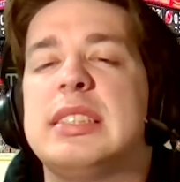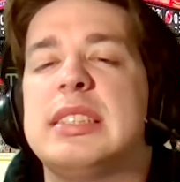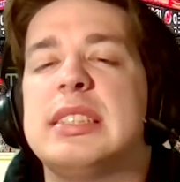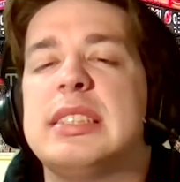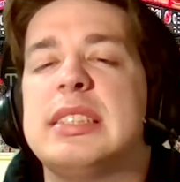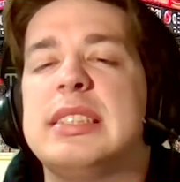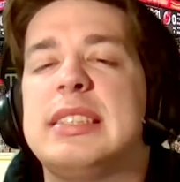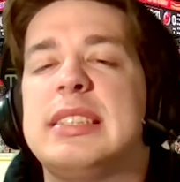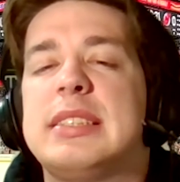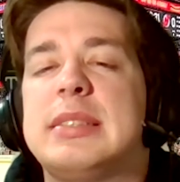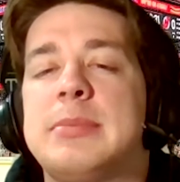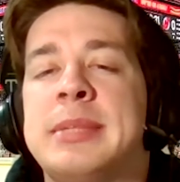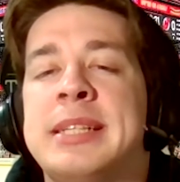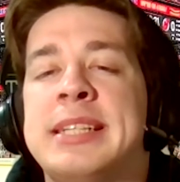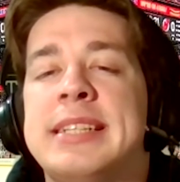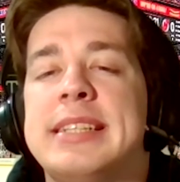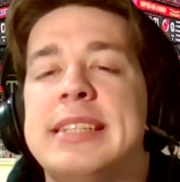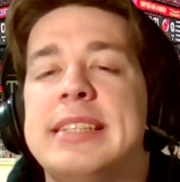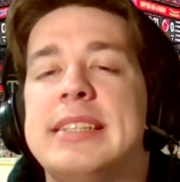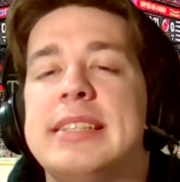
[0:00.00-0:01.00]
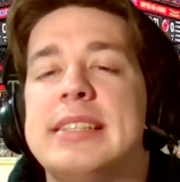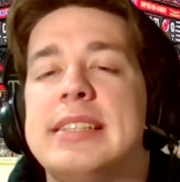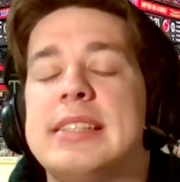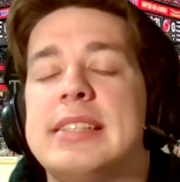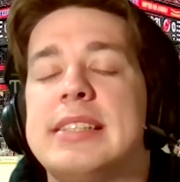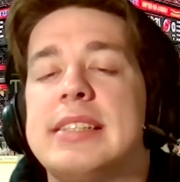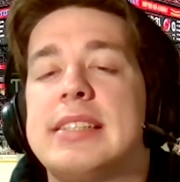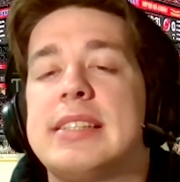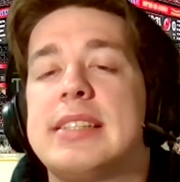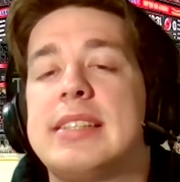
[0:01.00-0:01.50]
Ty
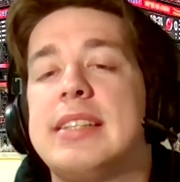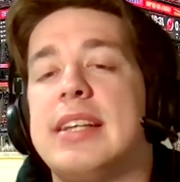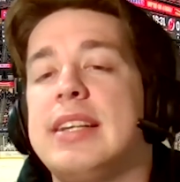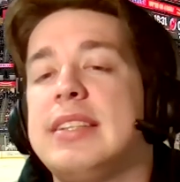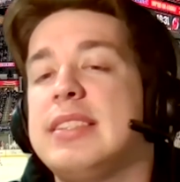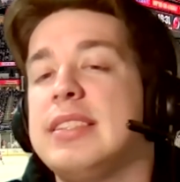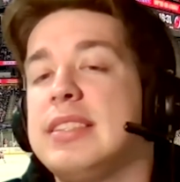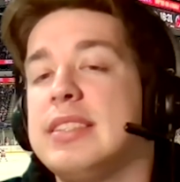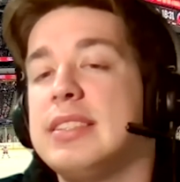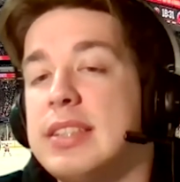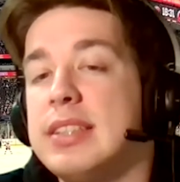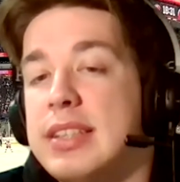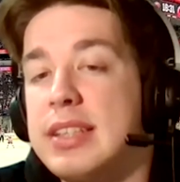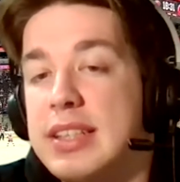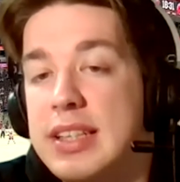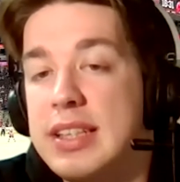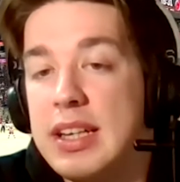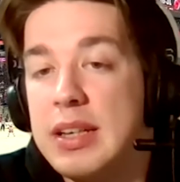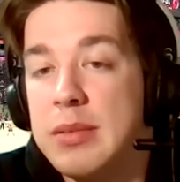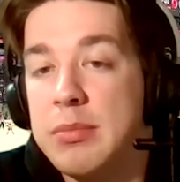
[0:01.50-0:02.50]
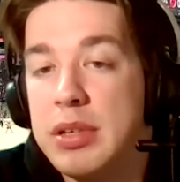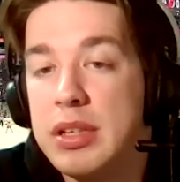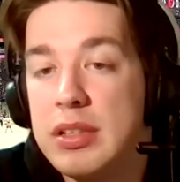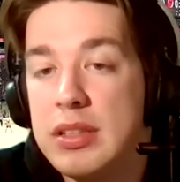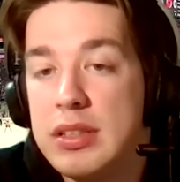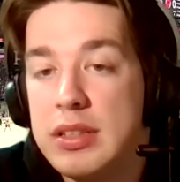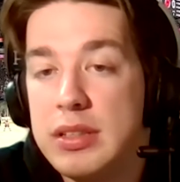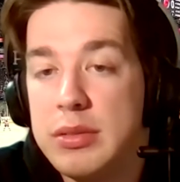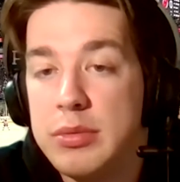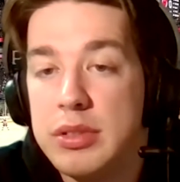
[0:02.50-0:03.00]
Smith takes a delay game
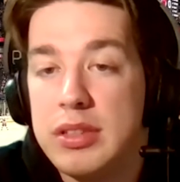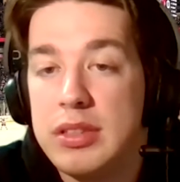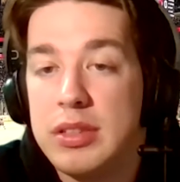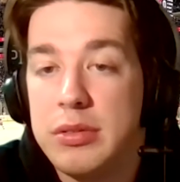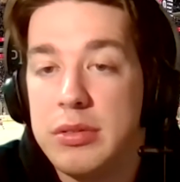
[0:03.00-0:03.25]
penalty with